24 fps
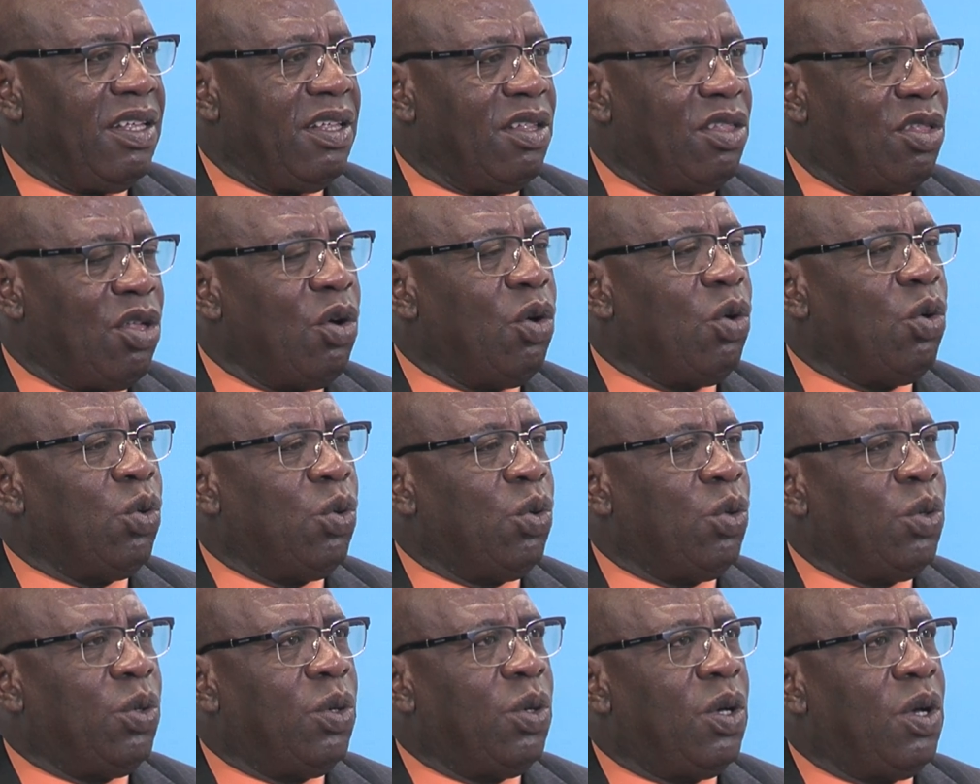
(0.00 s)

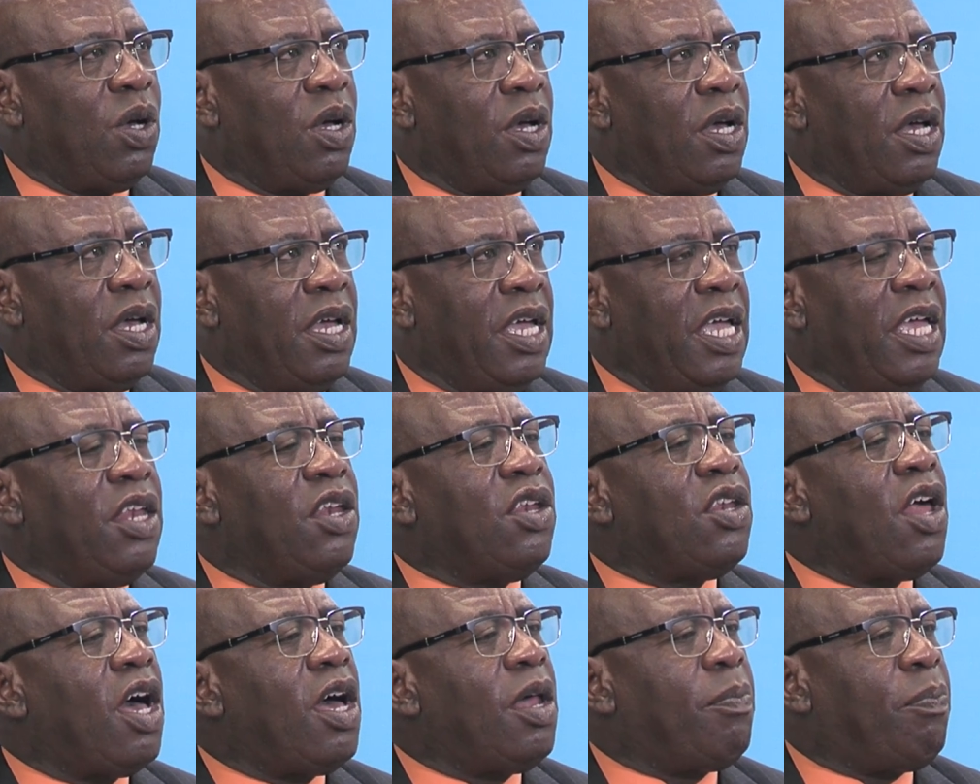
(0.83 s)
So,
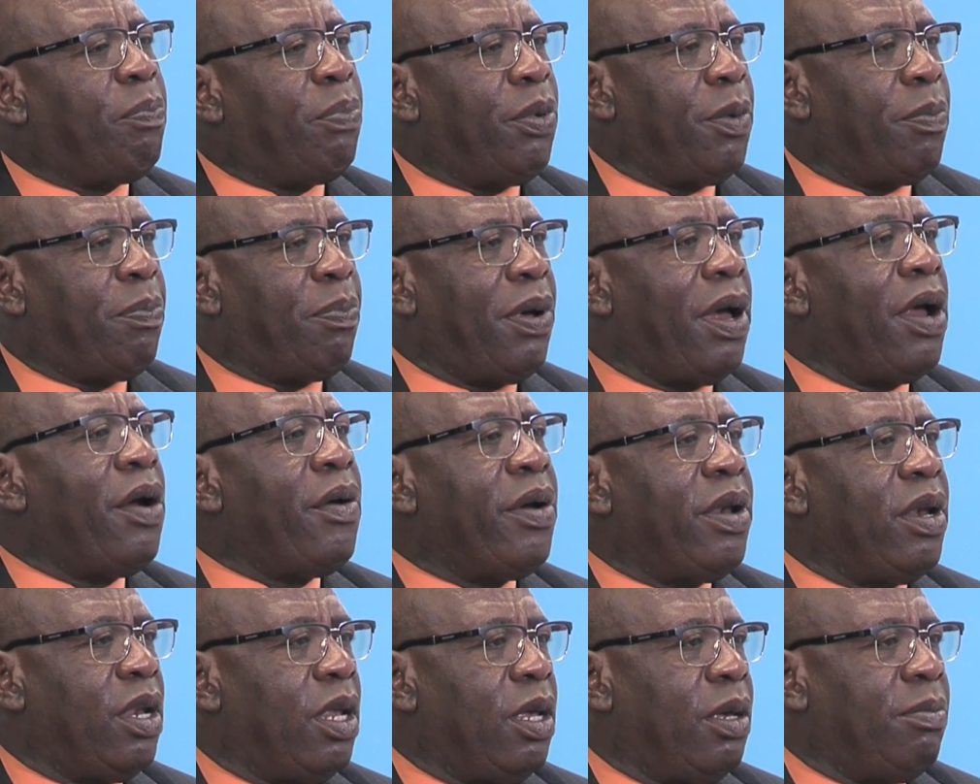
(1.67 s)
in not
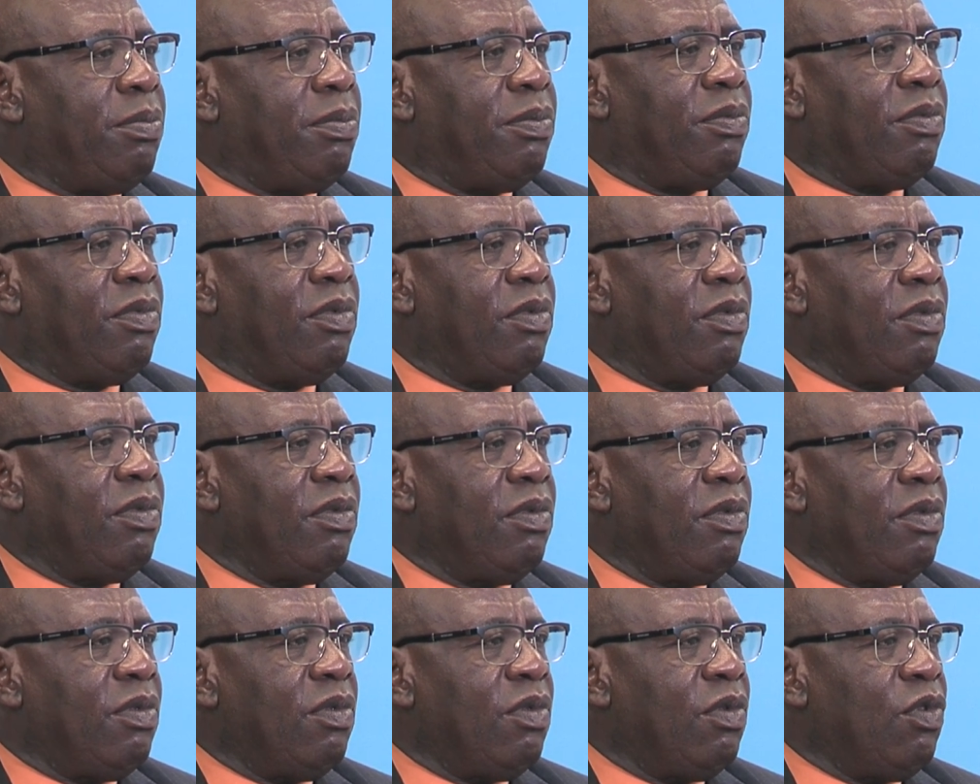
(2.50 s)
preparing them
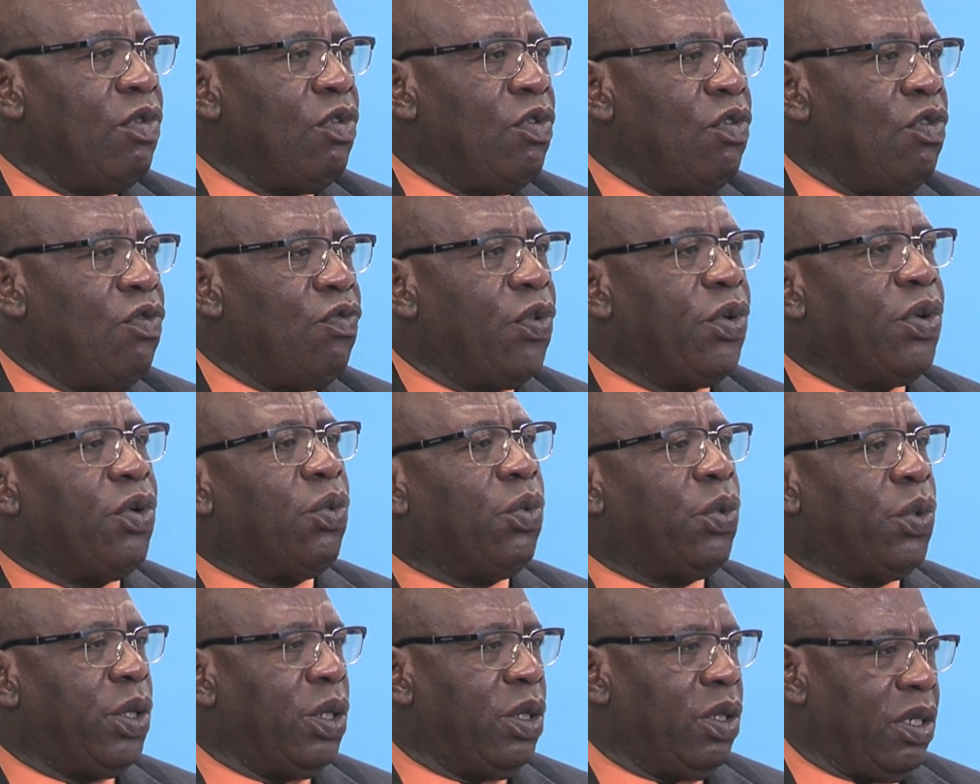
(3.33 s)
for the
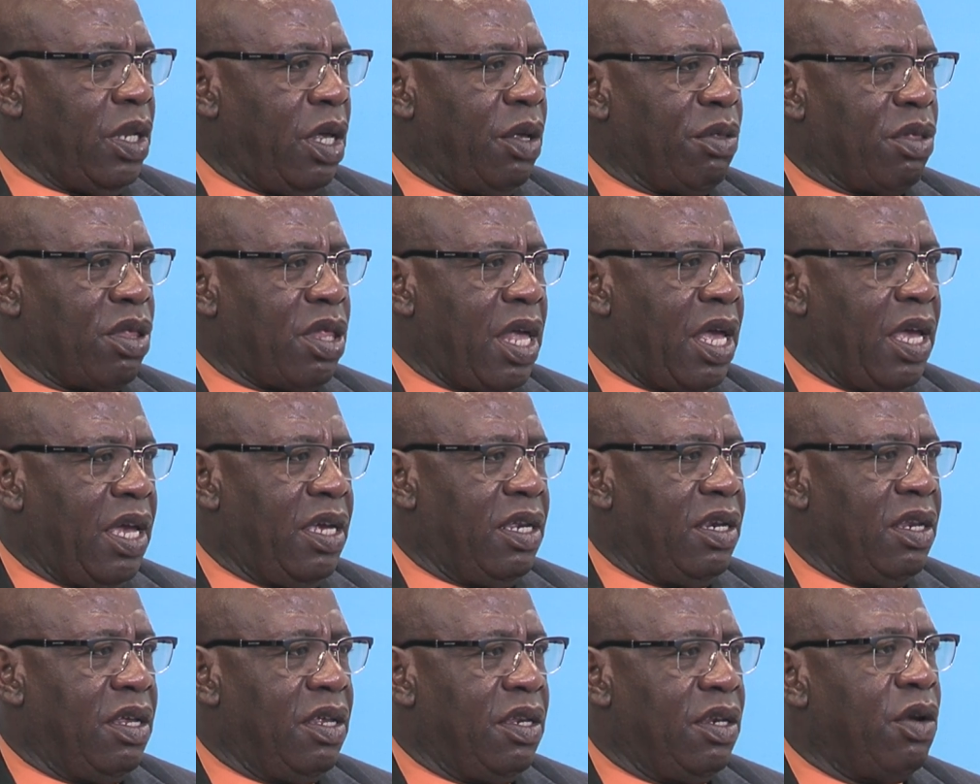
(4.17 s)
world
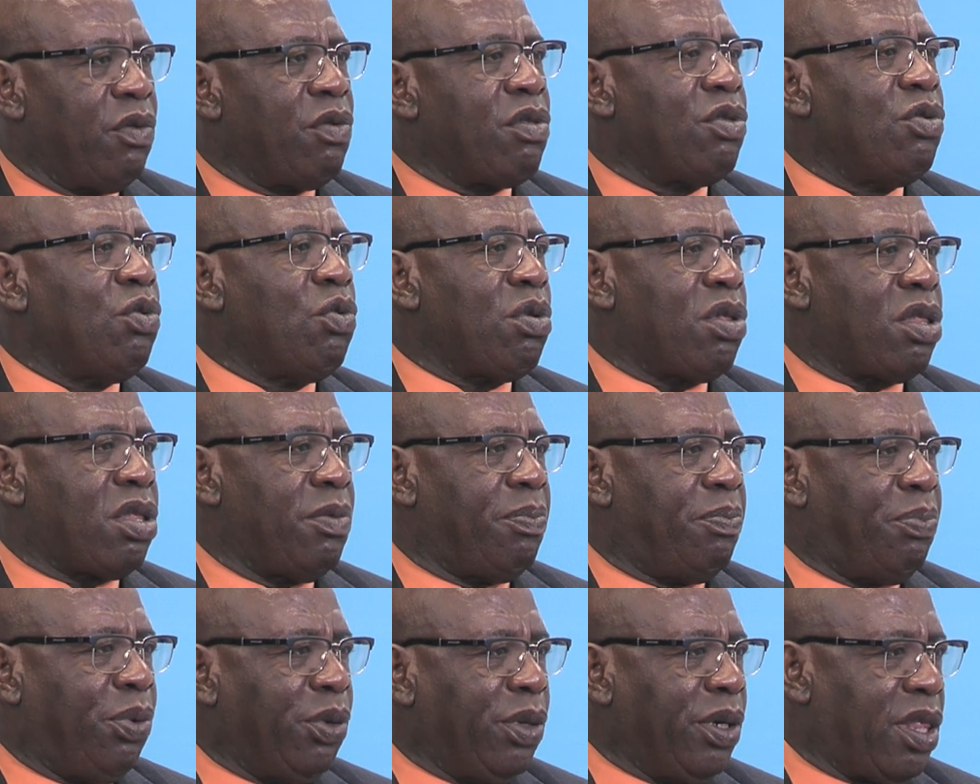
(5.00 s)
outside, there is no
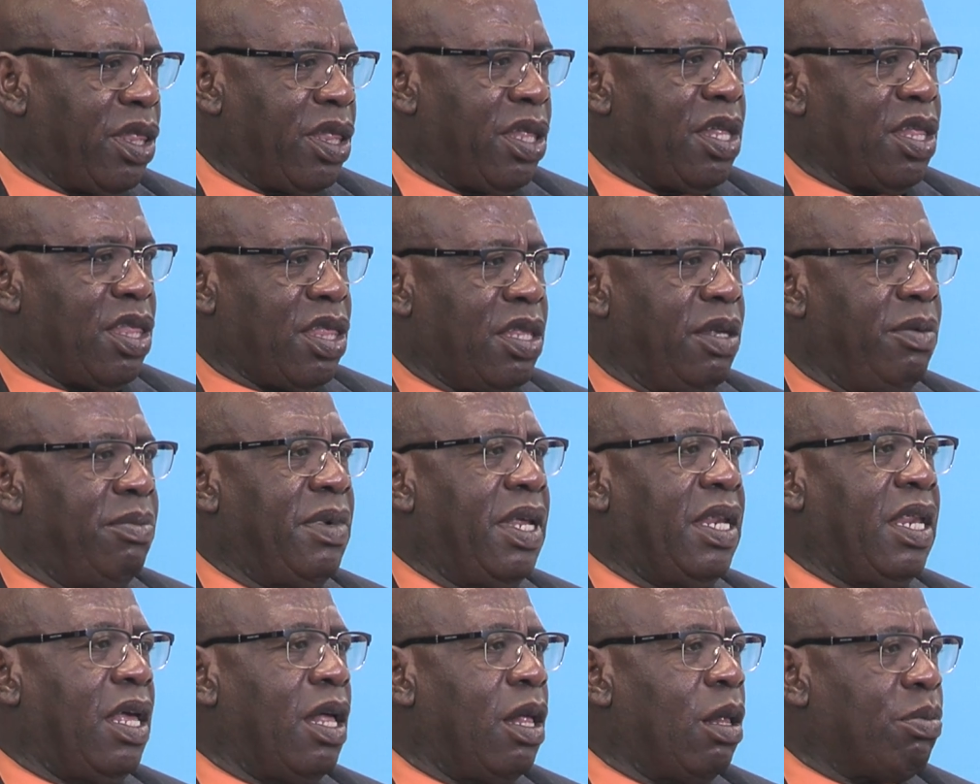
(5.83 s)
support system
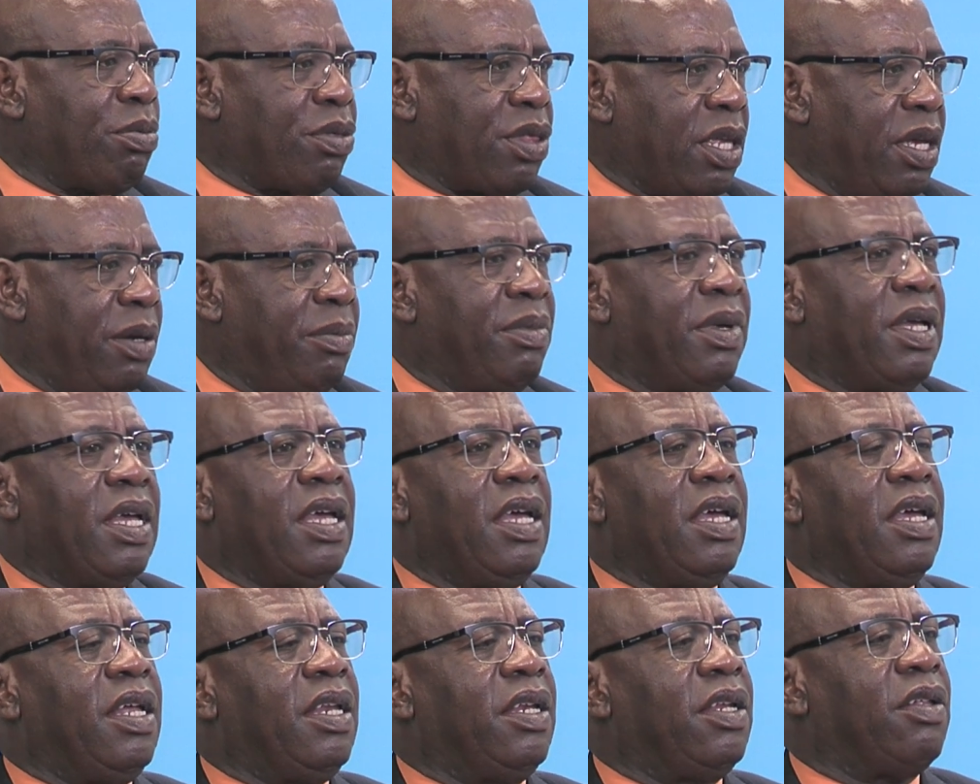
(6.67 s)
that helps them,
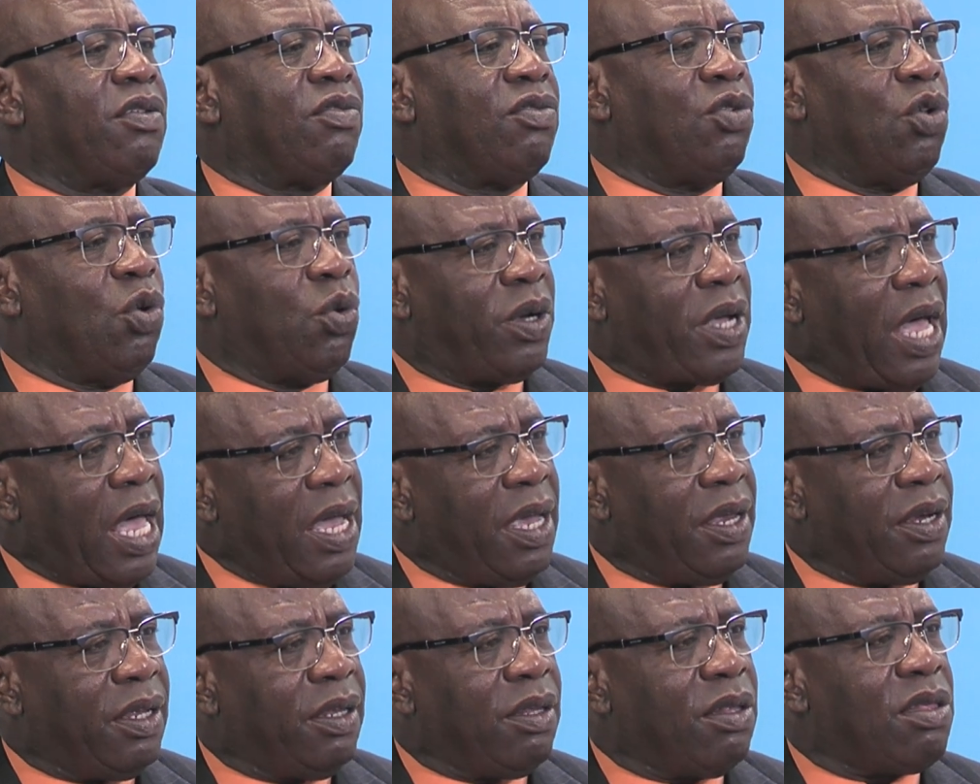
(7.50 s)
there's no
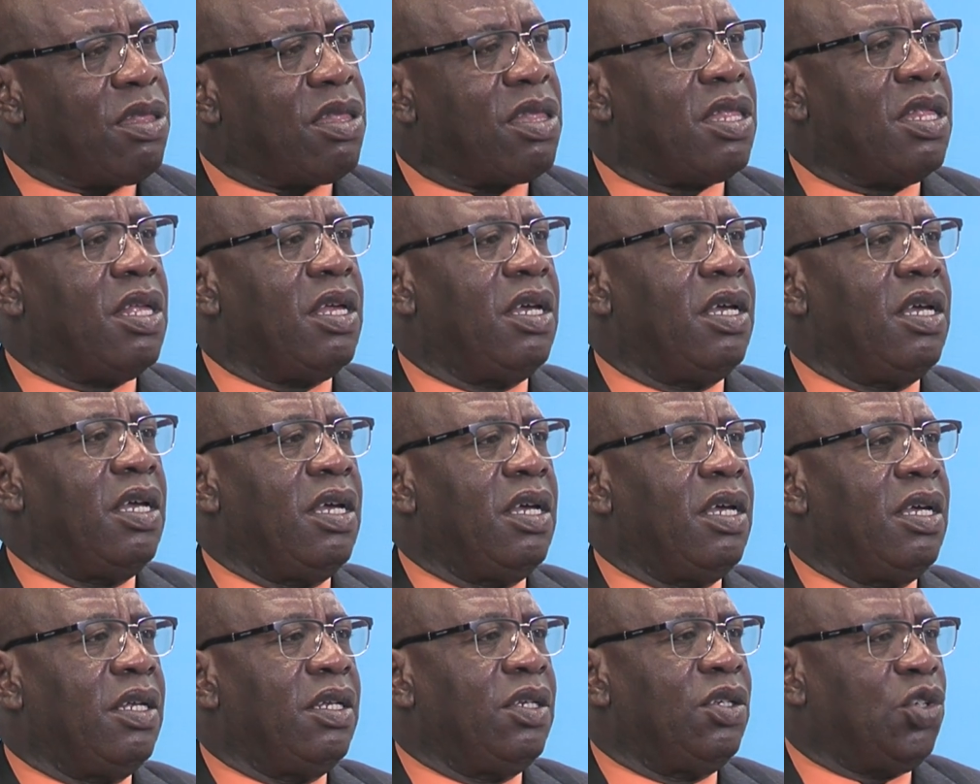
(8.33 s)
guidance,
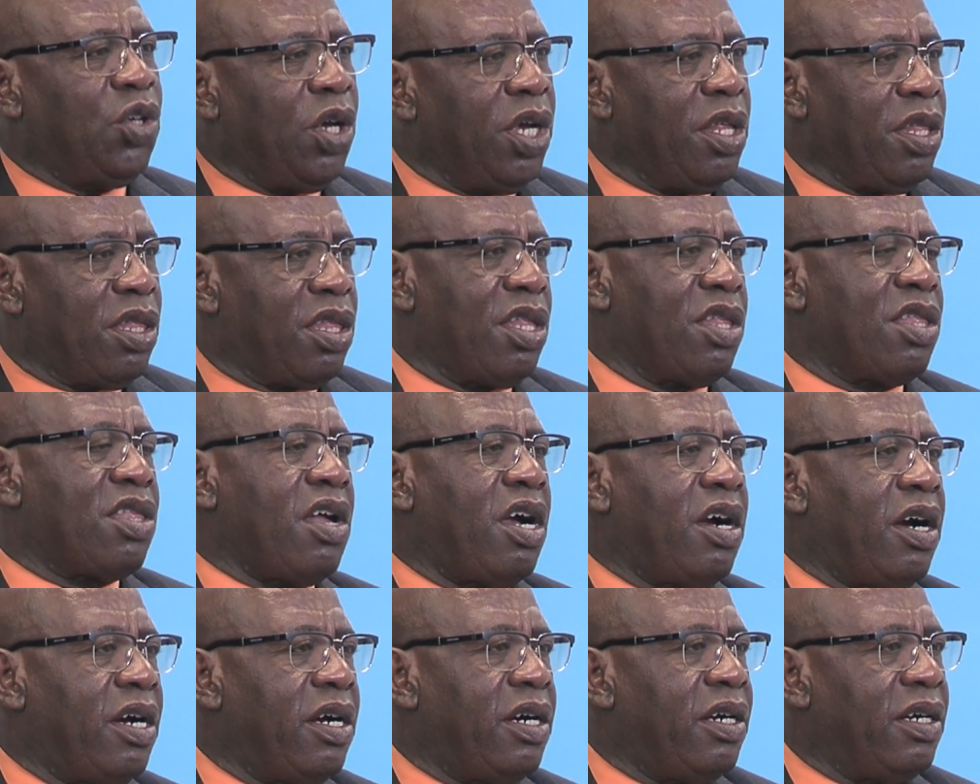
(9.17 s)
chances
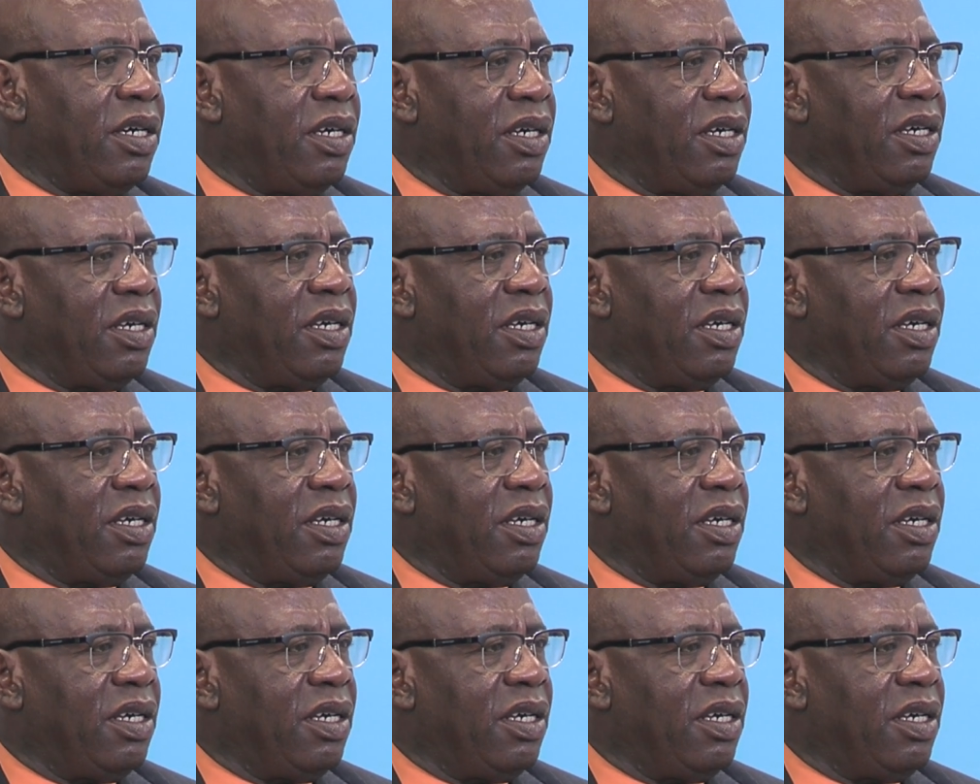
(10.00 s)
are